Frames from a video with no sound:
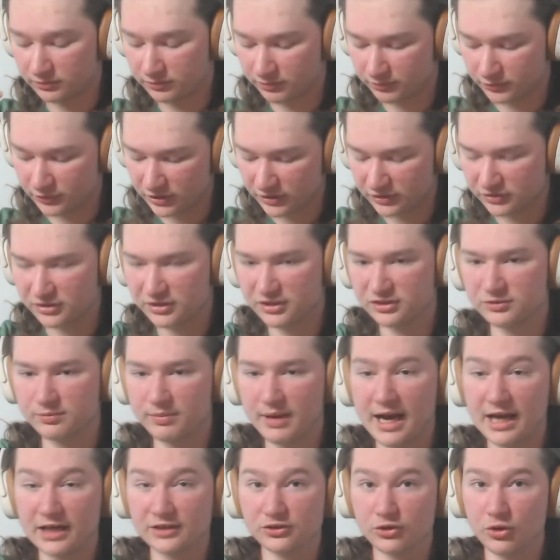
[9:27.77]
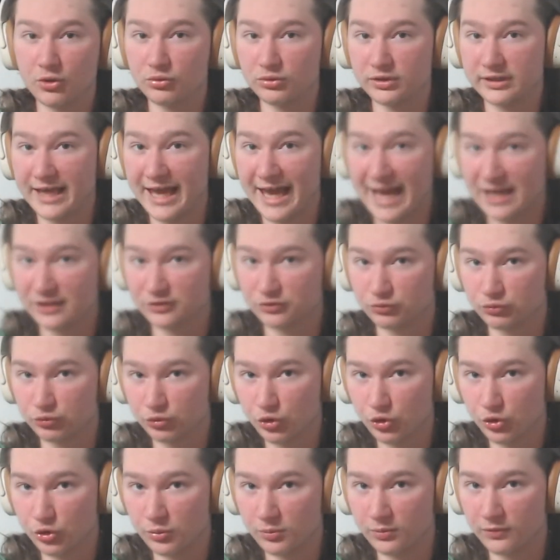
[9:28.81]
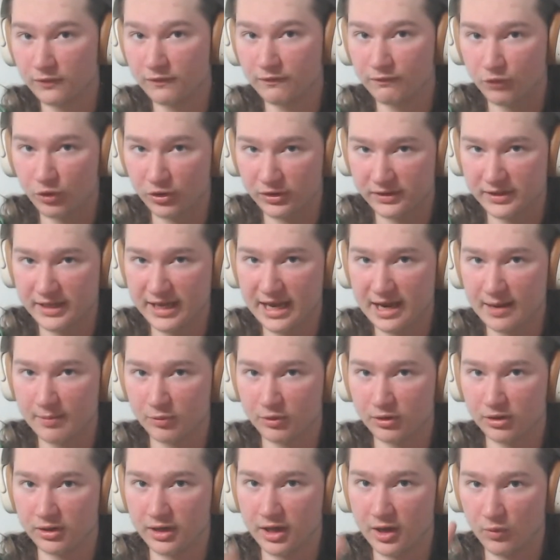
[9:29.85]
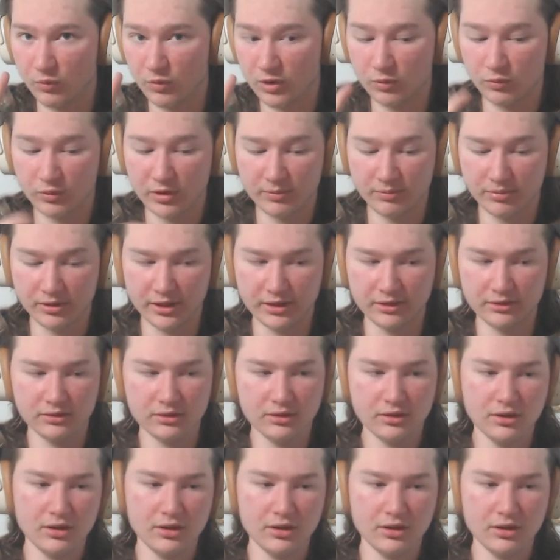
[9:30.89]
since this box only has room for the camera and one wet plate.